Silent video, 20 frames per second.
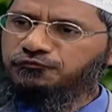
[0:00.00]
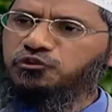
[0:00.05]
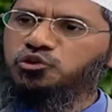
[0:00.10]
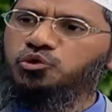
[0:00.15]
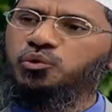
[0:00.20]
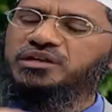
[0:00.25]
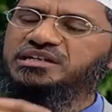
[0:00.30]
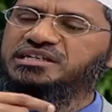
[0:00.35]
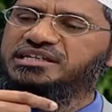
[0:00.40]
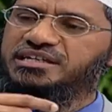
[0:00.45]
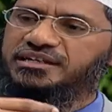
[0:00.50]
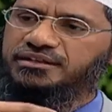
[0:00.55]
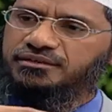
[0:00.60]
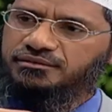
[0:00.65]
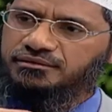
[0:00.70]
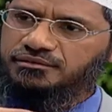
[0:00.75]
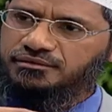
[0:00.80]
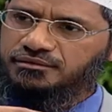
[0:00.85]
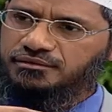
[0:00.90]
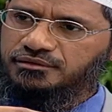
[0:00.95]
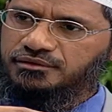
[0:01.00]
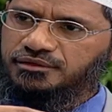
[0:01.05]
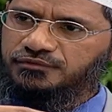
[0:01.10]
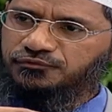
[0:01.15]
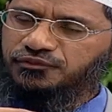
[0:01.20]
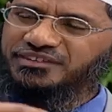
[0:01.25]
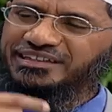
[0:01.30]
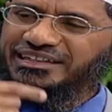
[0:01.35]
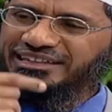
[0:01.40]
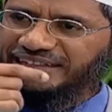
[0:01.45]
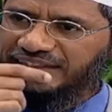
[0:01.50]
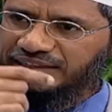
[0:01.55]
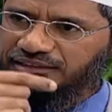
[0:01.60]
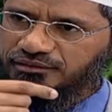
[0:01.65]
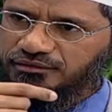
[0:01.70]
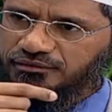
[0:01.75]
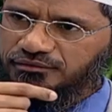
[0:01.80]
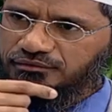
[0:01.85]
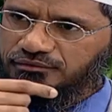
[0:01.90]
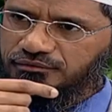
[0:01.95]
if you do a deed for the
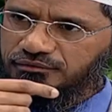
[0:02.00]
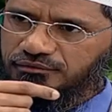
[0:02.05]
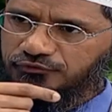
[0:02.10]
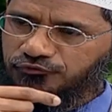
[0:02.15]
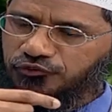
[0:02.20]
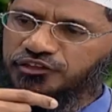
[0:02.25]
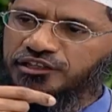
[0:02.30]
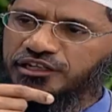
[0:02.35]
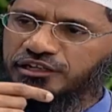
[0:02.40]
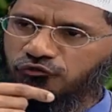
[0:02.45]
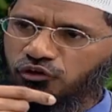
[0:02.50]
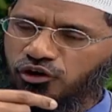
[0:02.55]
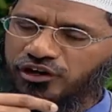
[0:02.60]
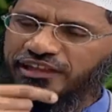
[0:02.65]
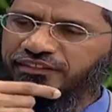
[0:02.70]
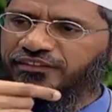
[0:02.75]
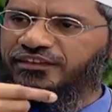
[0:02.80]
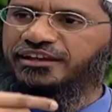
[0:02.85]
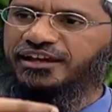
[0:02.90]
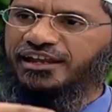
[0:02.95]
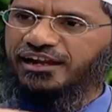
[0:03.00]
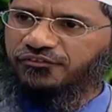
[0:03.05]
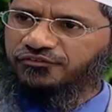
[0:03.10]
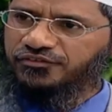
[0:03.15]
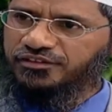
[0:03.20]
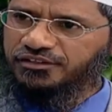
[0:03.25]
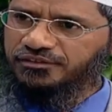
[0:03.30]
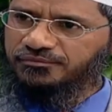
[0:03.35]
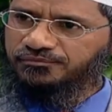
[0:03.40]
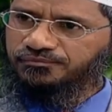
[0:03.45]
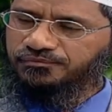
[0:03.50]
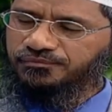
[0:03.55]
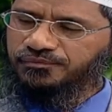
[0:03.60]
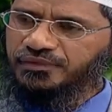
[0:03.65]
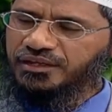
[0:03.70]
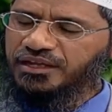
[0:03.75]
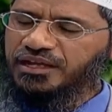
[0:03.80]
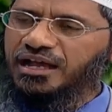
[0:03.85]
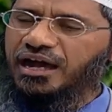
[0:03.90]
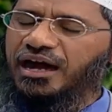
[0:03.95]
tilth, for the reward in the hereafter,
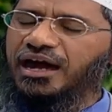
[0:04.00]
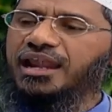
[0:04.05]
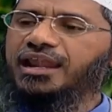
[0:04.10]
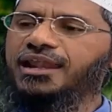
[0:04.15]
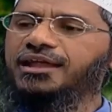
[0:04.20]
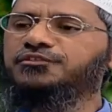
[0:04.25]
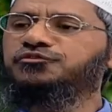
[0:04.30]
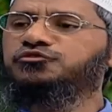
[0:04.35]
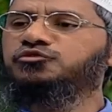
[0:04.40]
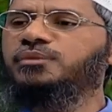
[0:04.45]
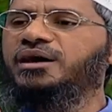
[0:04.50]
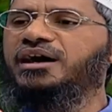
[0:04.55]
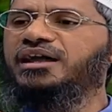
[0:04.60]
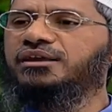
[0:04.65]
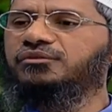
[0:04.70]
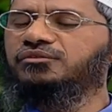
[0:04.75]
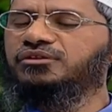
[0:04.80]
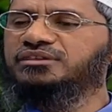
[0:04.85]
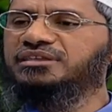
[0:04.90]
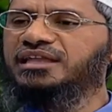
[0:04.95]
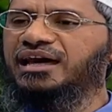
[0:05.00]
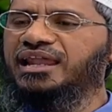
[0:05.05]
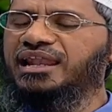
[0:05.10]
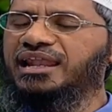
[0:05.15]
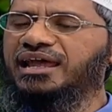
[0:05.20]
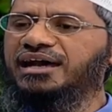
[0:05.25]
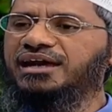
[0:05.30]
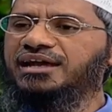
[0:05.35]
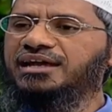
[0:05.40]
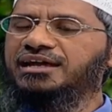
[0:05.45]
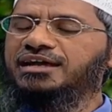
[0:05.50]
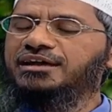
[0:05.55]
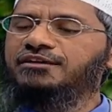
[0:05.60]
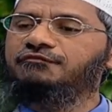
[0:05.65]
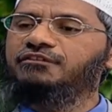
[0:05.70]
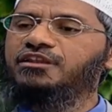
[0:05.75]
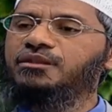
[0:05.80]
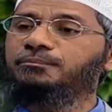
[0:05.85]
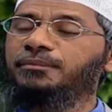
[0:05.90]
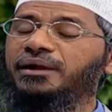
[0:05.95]
Allah subhanahu wa ta'ala
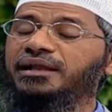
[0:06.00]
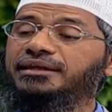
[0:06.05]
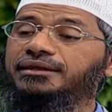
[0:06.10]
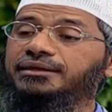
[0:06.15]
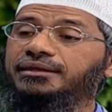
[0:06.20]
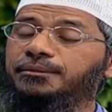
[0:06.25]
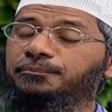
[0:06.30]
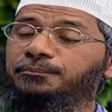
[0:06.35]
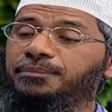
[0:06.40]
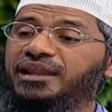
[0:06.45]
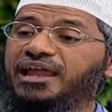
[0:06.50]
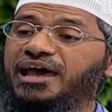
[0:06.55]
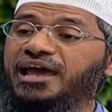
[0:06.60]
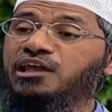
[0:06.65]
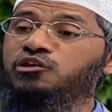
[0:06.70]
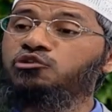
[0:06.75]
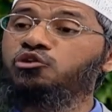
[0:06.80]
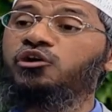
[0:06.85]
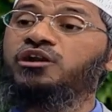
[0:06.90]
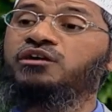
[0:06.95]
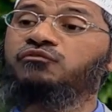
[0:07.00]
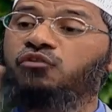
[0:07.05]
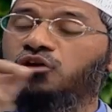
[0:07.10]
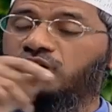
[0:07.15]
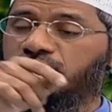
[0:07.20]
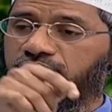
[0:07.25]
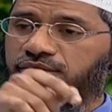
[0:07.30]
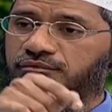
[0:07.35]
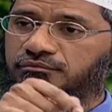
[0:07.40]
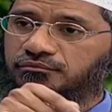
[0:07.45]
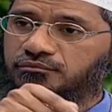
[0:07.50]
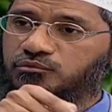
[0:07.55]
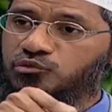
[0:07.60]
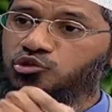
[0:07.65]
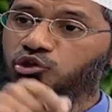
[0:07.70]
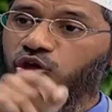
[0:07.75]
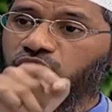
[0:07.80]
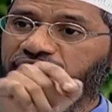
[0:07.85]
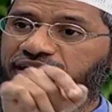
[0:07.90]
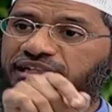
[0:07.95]
will multiply your reward,
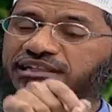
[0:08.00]
your